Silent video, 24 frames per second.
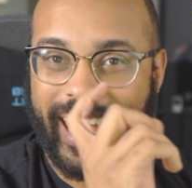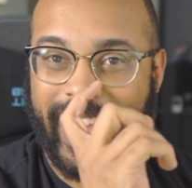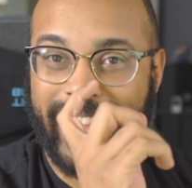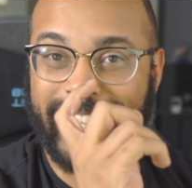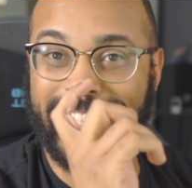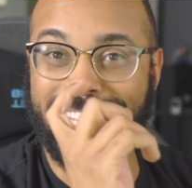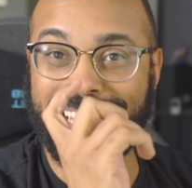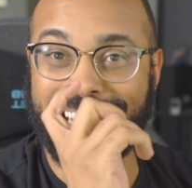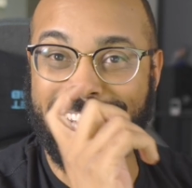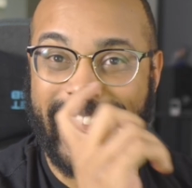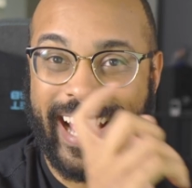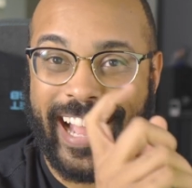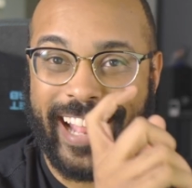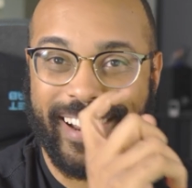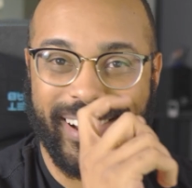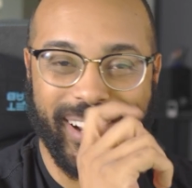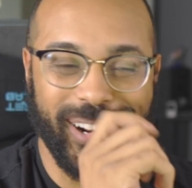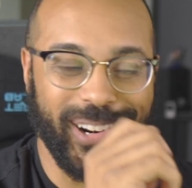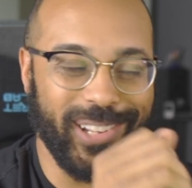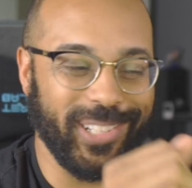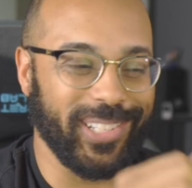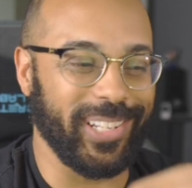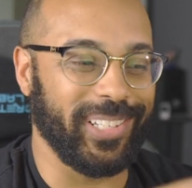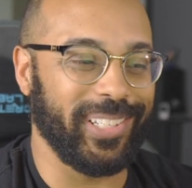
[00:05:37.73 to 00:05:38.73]
I did not
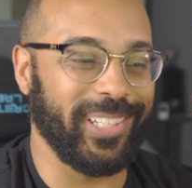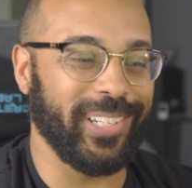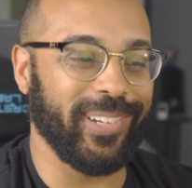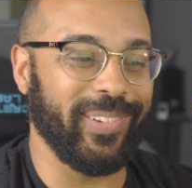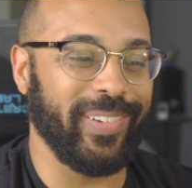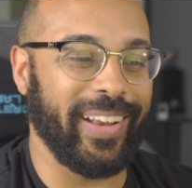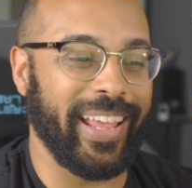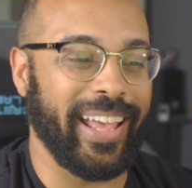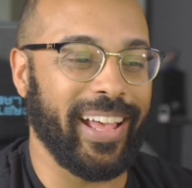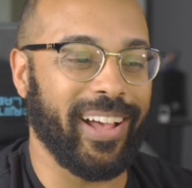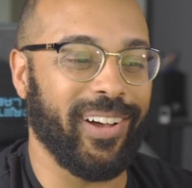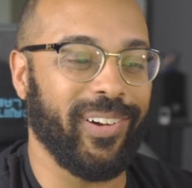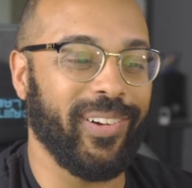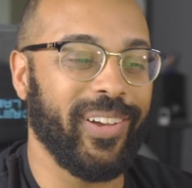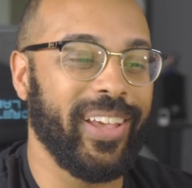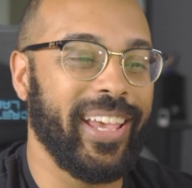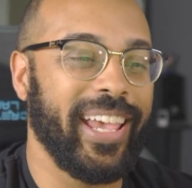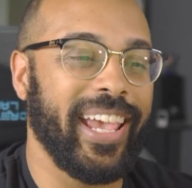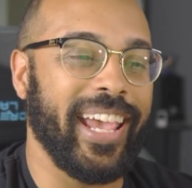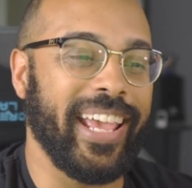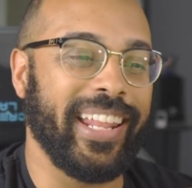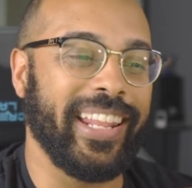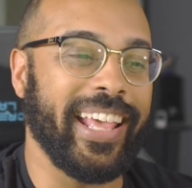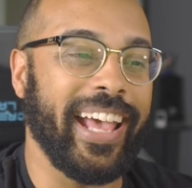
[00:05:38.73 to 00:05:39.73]
notice until now.
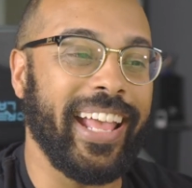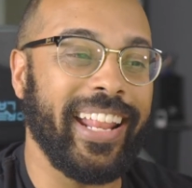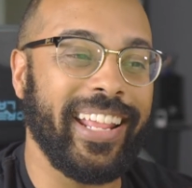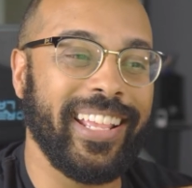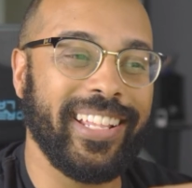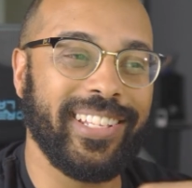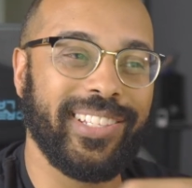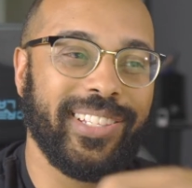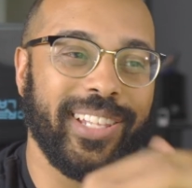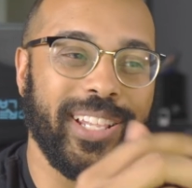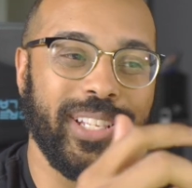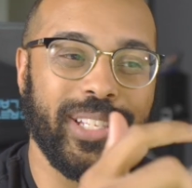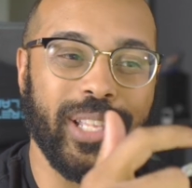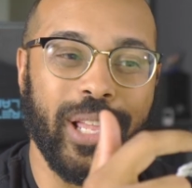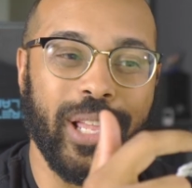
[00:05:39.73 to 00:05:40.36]
And that is this